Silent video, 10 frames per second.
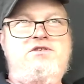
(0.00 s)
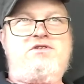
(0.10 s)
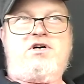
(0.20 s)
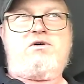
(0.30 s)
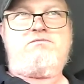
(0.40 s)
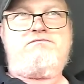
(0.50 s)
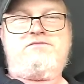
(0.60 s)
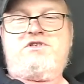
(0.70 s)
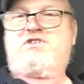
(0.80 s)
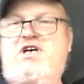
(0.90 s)
So
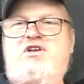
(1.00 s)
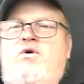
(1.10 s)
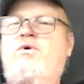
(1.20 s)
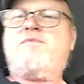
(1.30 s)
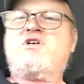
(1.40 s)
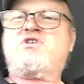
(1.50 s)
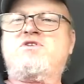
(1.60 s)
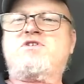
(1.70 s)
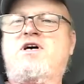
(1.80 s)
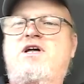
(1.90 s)
it's got no
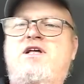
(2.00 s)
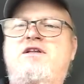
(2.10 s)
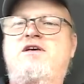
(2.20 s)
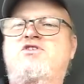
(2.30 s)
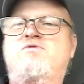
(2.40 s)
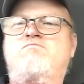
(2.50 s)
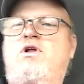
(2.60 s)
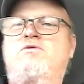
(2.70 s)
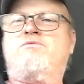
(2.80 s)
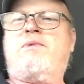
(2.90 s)
emissions on it. It
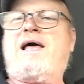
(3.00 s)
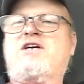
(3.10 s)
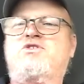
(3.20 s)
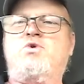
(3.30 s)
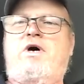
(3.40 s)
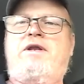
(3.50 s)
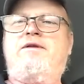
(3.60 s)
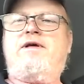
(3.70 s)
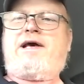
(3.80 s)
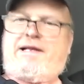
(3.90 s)
blows black soot,
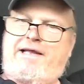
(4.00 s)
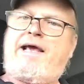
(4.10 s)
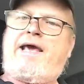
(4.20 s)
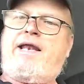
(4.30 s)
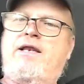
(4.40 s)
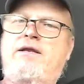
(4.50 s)
and I like it.